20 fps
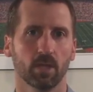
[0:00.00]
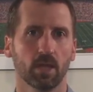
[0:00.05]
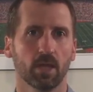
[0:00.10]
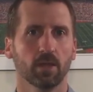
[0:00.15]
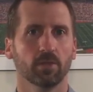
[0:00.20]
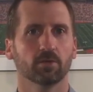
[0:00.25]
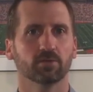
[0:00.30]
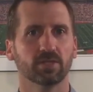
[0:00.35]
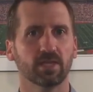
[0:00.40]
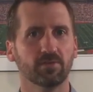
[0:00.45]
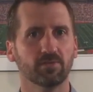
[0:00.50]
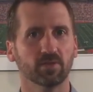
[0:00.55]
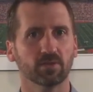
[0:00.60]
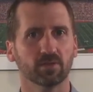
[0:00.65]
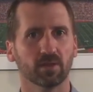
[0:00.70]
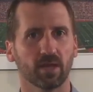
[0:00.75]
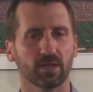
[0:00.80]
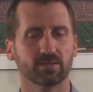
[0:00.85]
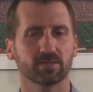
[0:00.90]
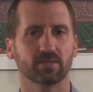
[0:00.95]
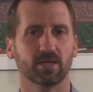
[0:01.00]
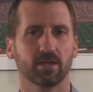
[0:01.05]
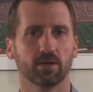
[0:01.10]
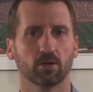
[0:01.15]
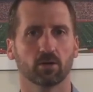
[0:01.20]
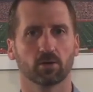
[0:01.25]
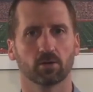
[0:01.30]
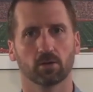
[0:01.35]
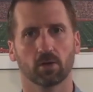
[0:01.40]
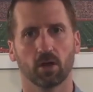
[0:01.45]
There's even less data
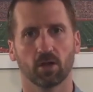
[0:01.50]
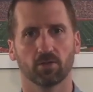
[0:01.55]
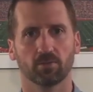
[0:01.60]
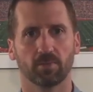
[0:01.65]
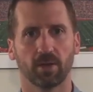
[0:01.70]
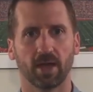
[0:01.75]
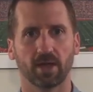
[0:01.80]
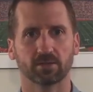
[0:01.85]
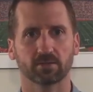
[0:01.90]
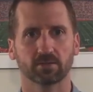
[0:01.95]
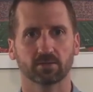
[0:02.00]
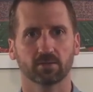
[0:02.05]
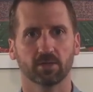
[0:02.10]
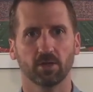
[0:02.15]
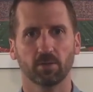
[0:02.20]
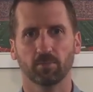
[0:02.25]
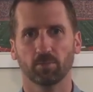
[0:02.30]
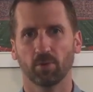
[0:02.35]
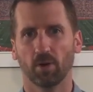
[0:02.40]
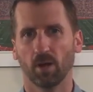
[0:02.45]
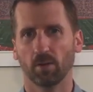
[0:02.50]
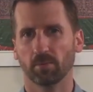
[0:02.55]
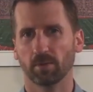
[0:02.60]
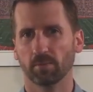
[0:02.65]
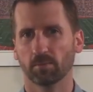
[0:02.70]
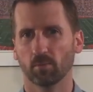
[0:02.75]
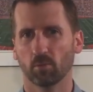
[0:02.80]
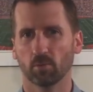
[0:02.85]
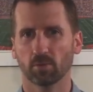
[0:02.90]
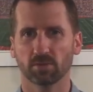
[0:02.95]
on cloth masks. They're probably
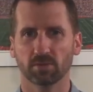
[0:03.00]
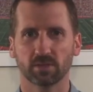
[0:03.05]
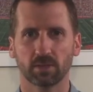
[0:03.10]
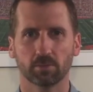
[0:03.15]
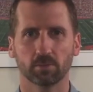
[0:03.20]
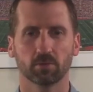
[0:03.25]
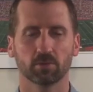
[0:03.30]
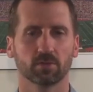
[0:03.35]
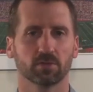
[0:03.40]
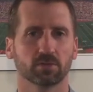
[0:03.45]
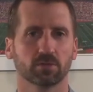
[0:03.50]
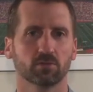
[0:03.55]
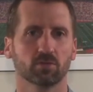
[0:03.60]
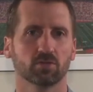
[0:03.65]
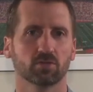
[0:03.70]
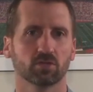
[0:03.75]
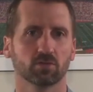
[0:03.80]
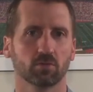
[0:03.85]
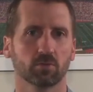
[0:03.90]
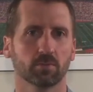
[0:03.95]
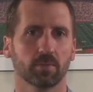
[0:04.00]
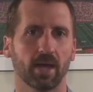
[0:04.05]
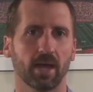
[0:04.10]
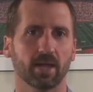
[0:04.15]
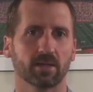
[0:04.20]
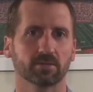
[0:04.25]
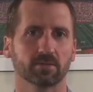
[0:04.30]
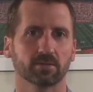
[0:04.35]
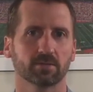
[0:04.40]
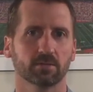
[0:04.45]
more similar to the surgical
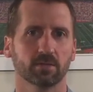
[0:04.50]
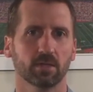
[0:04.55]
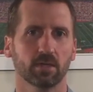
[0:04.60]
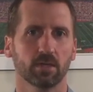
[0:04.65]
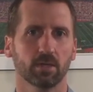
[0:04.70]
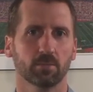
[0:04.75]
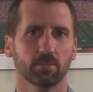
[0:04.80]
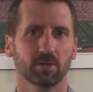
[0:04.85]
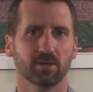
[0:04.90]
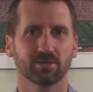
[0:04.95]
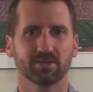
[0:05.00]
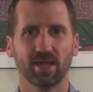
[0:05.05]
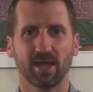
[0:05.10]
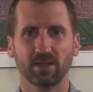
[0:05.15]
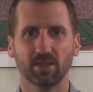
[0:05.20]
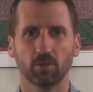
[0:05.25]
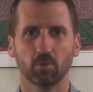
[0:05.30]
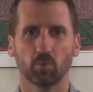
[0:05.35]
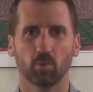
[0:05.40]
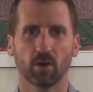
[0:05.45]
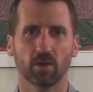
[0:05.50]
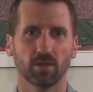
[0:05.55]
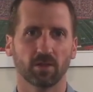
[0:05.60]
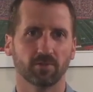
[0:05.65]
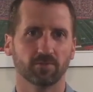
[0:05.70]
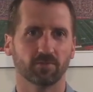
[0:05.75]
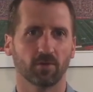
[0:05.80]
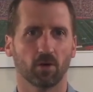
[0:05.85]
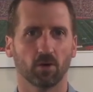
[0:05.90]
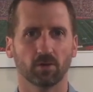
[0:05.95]
masks, but exactly where they
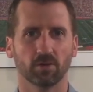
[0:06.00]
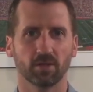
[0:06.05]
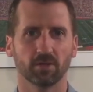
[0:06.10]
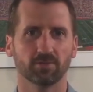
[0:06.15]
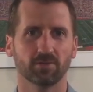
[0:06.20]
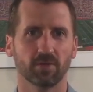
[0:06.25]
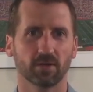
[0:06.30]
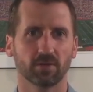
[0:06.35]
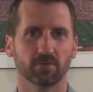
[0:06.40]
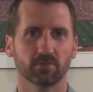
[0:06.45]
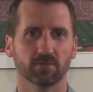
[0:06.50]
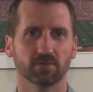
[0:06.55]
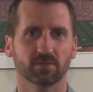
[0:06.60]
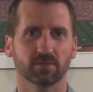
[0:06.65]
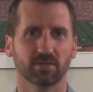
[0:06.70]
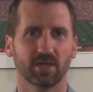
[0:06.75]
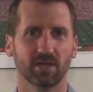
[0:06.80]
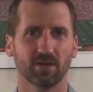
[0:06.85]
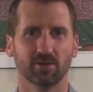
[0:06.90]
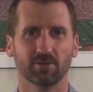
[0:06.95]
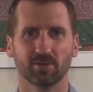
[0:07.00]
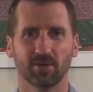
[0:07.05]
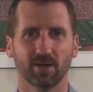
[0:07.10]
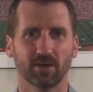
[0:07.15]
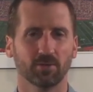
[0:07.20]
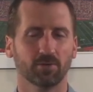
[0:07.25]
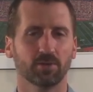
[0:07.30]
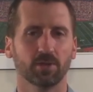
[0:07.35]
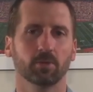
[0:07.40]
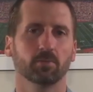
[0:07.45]
fall on the effectiveness scale, I
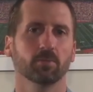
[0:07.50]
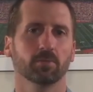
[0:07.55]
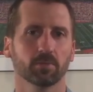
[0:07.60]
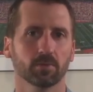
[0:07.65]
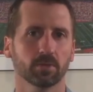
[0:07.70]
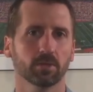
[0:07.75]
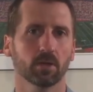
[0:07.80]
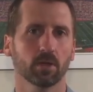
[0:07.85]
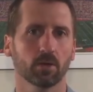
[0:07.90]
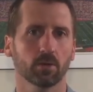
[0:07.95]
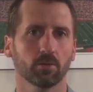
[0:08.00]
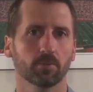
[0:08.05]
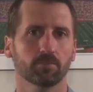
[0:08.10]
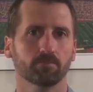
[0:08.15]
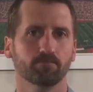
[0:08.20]
don't think we really know.